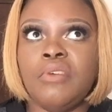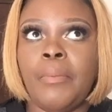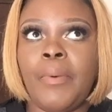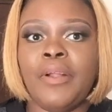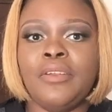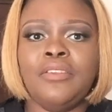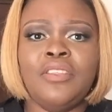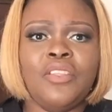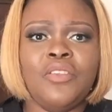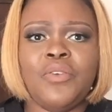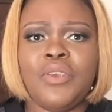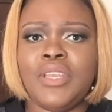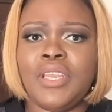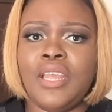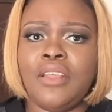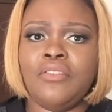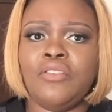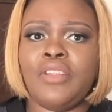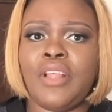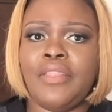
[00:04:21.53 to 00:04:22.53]
about 3
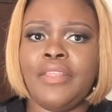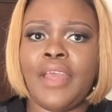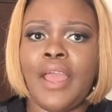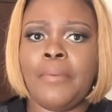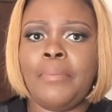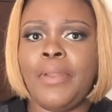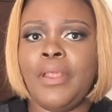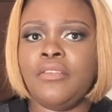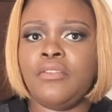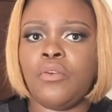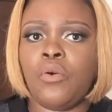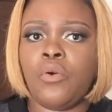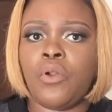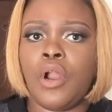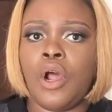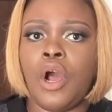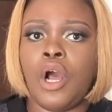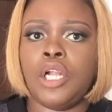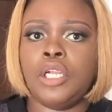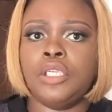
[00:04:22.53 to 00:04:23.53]
days, because I think I placed the
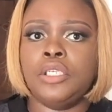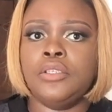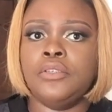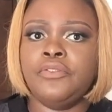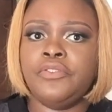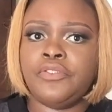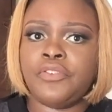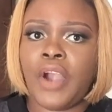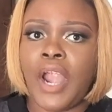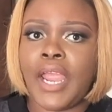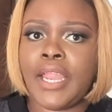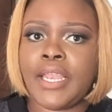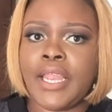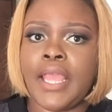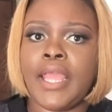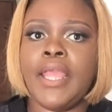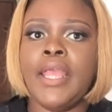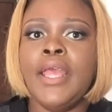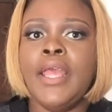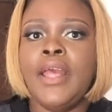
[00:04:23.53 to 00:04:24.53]
order on
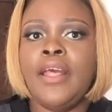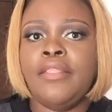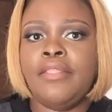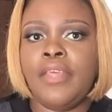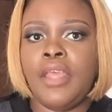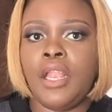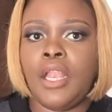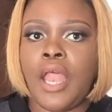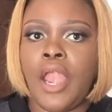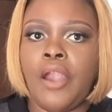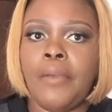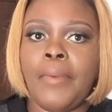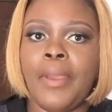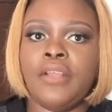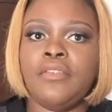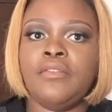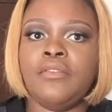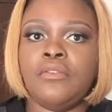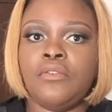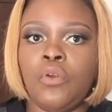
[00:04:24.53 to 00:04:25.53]
Friday, then
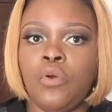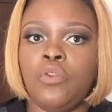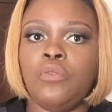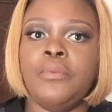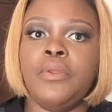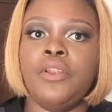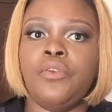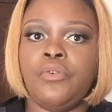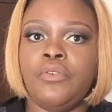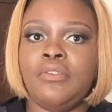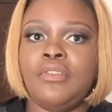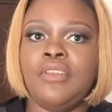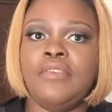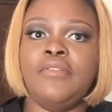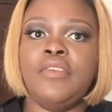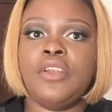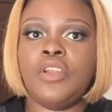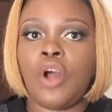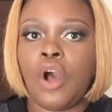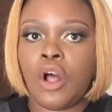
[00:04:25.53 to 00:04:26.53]
Aramex told me it
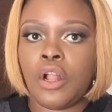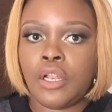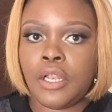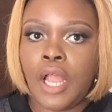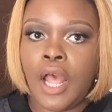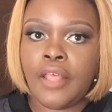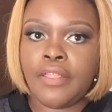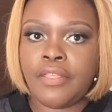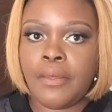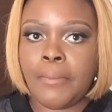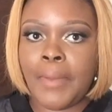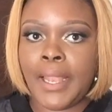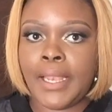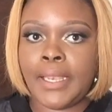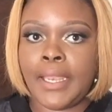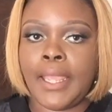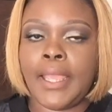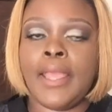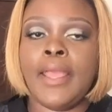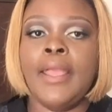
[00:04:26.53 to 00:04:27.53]
received it on the
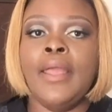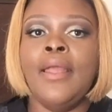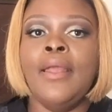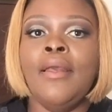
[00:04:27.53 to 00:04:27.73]
Monday.